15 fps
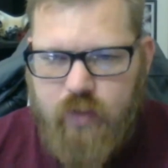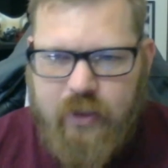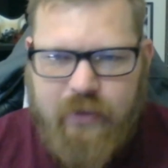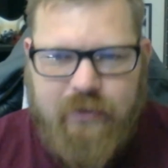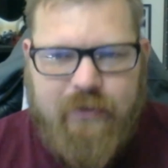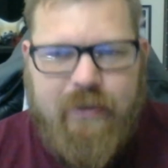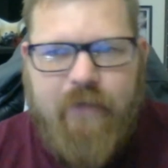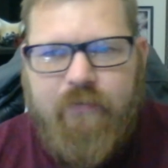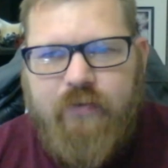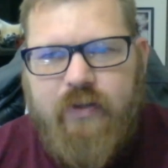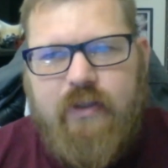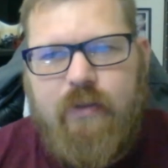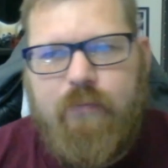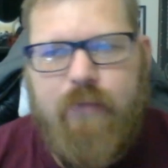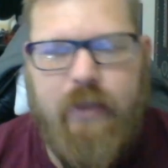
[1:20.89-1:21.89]
it's definitely
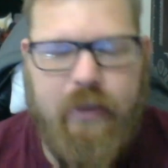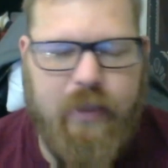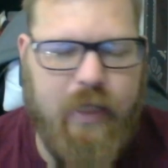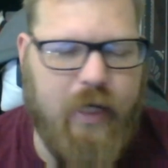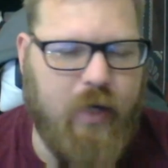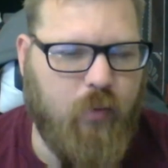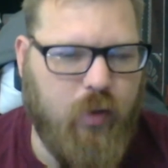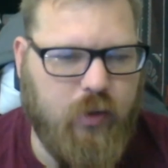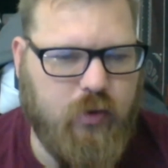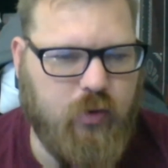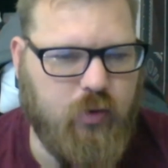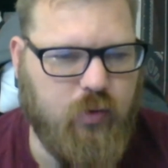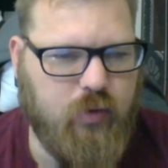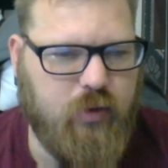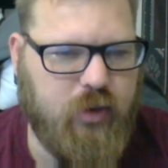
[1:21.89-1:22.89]
something that i want
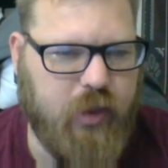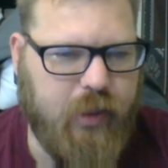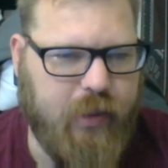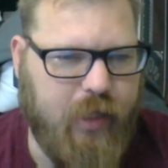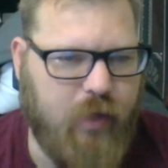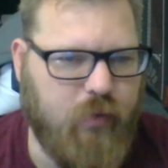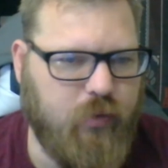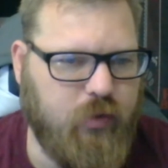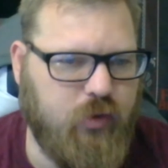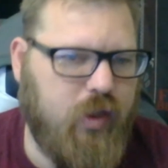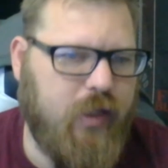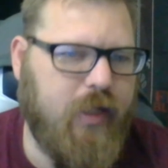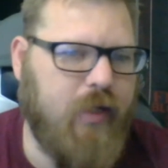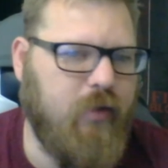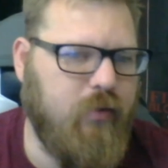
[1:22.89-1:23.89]
to check out and
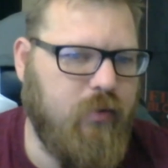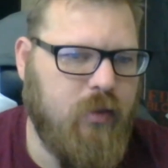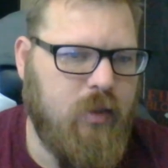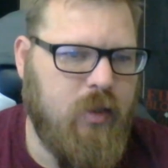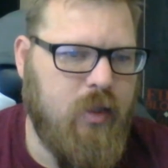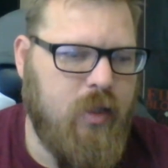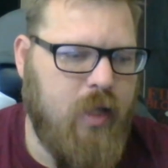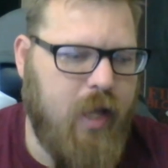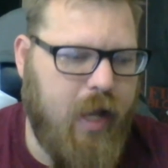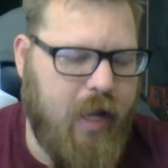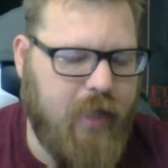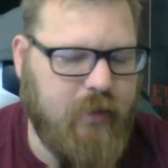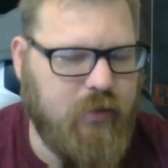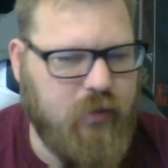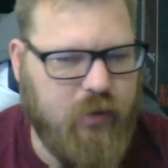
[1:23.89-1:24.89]
try out
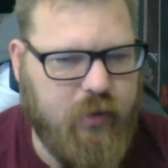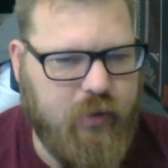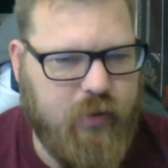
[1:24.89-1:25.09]
as